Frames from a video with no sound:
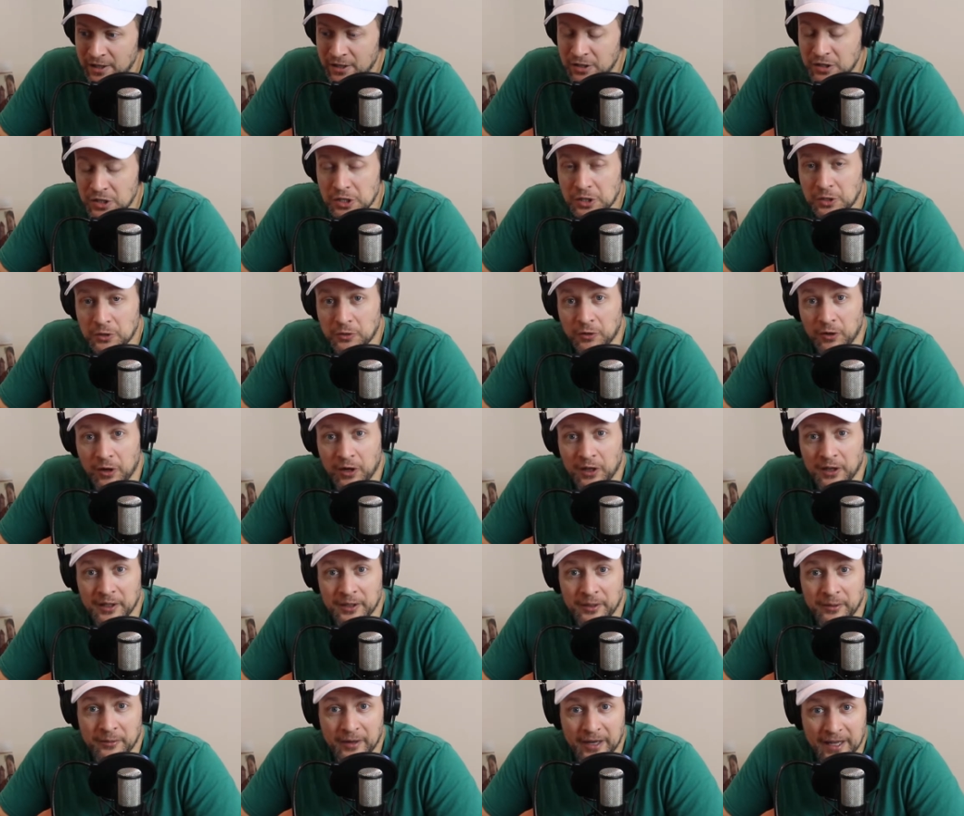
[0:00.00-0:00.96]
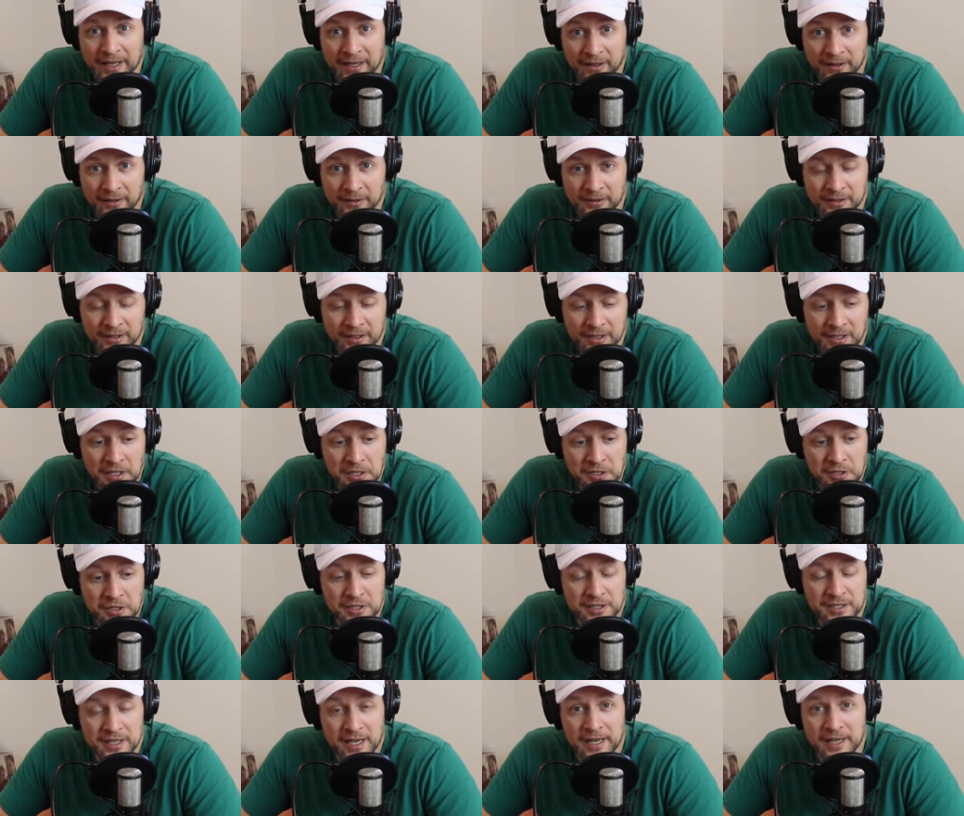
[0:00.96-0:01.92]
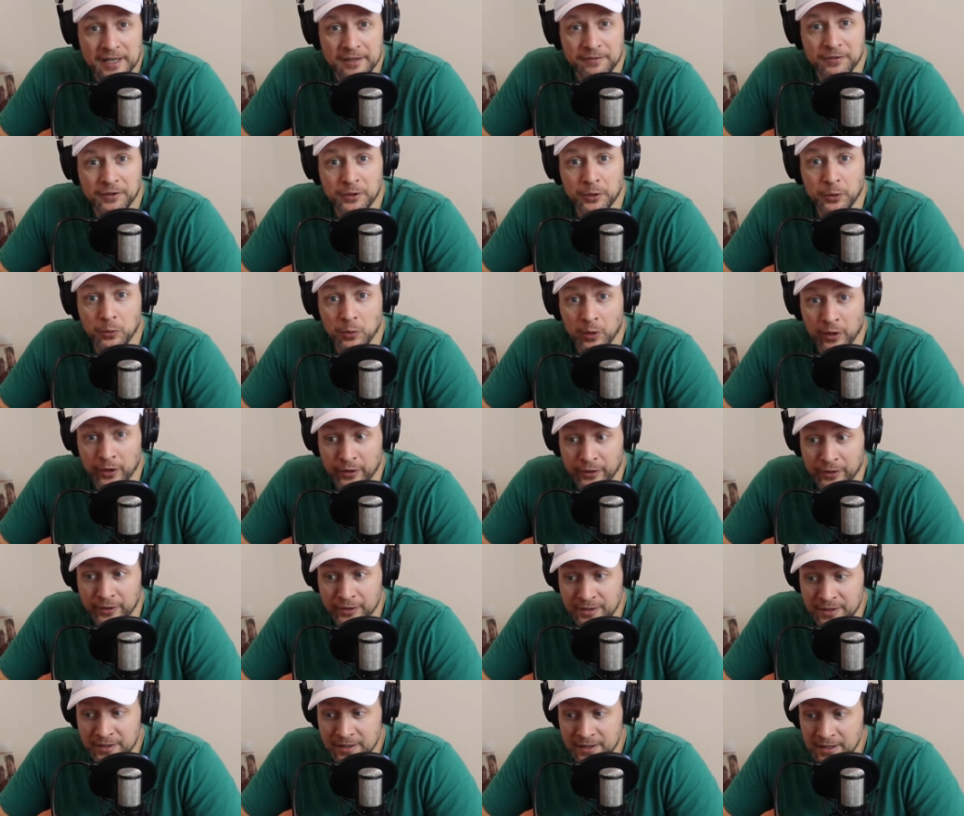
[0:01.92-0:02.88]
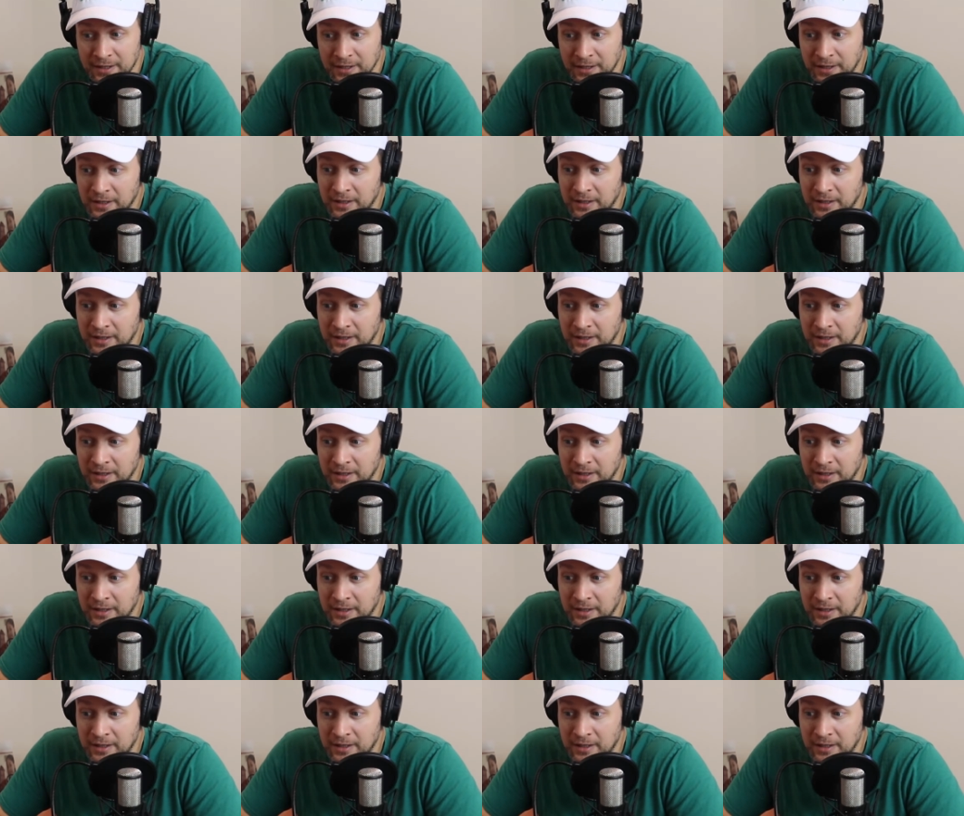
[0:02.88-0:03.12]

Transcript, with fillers: She's crawling around. She's saying a few words.